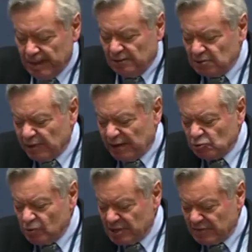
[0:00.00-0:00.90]
So that
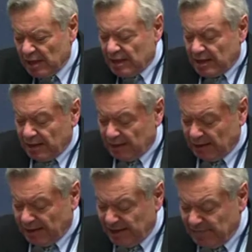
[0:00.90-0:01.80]
will give.
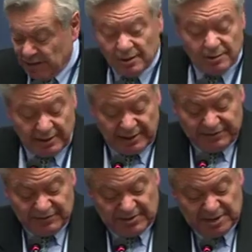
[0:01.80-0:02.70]

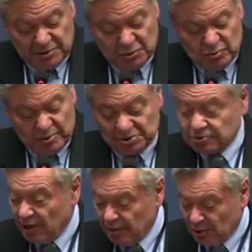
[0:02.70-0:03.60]
I've taken too much
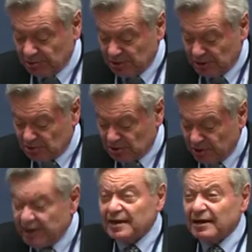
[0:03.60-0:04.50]
time already, I'm
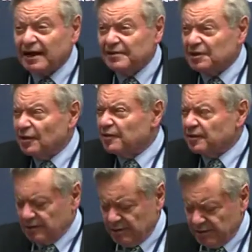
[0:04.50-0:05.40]
sorry. I have another
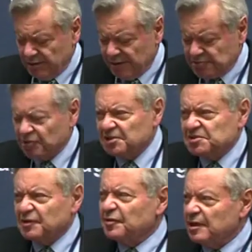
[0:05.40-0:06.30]

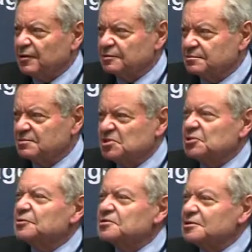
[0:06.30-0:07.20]
interesting thing on
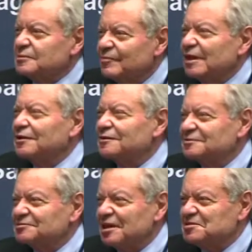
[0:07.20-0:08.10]
TOD,
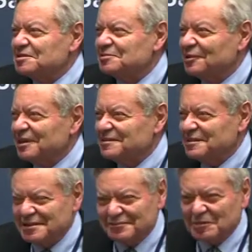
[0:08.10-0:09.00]

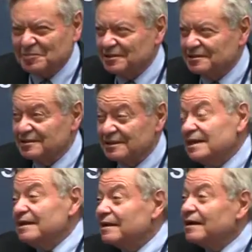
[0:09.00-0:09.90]
transit-oriented development.
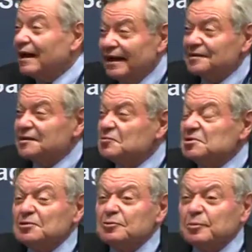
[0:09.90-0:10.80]
I agree with
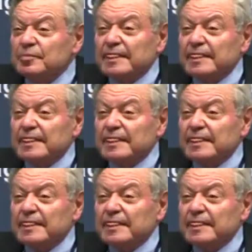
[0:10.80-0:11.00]
you.